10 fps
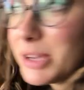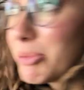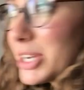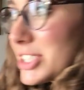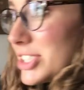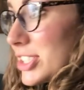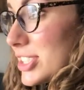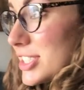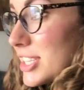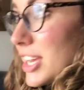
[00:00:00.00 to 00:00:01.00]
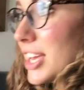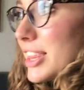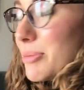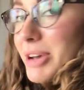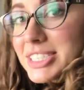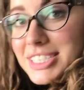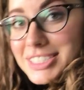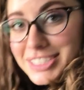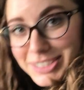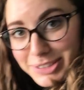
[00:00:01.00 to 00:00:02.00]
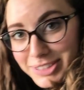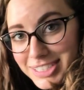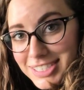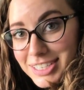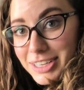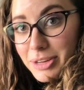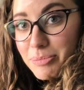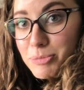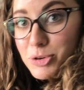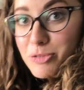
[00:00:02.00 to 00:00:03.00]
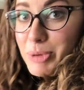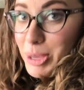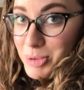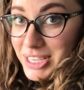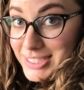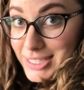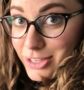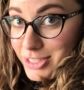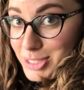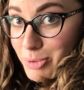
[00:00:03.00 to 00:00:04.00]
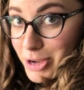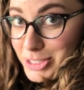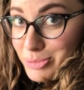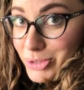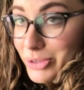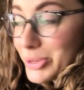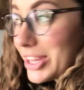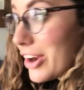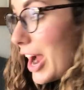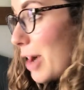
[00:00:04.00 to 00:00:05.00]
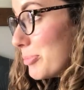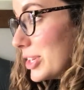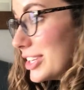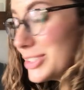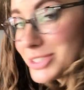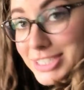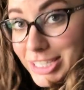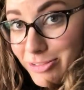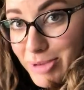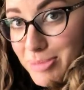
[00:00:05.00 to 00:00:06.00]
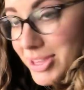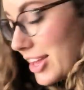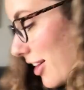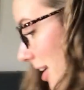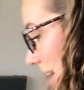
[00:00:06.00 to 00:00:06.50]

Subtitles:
pictures, the best thing to do is to move baby as little as possible. When they're happy, you just leave baby there,